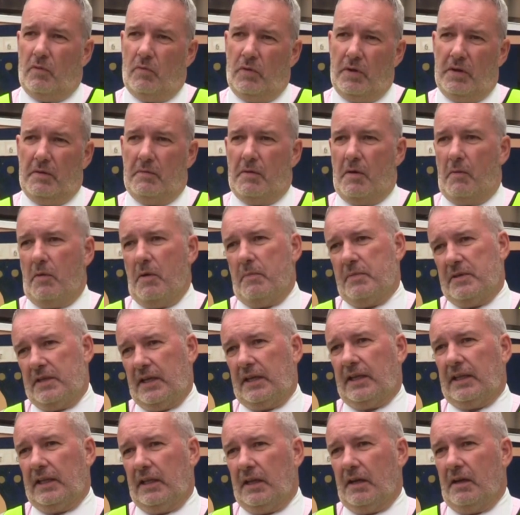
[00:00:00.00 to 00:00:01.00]
We
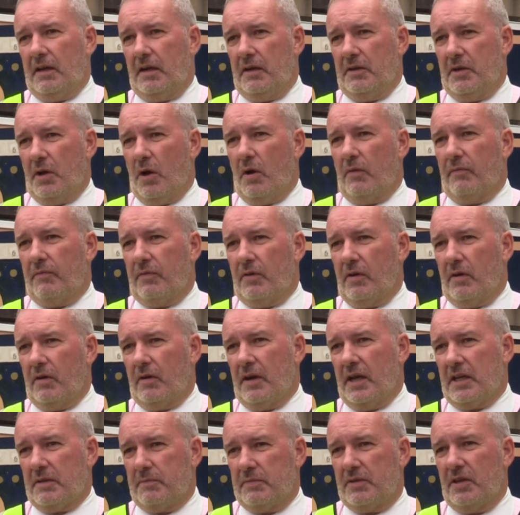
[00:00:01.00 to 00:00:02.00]
particularly are known for
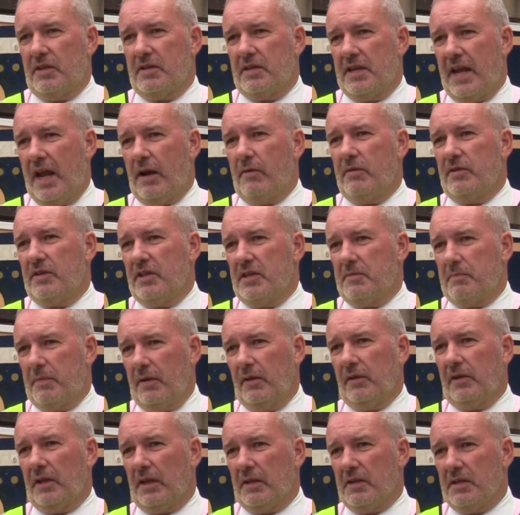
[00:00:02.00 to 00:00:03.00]
our expertise in heritage
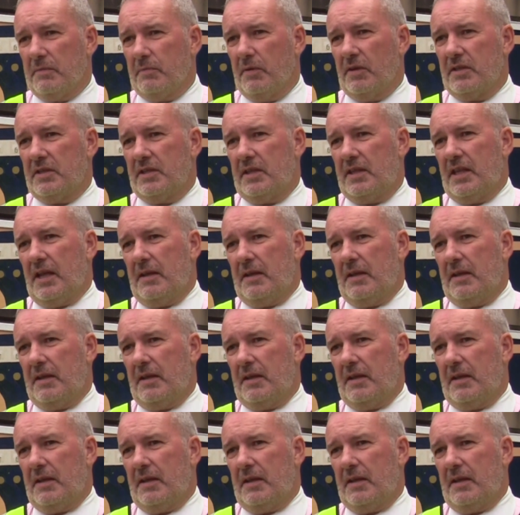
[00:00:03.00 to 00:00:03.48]
buildings, but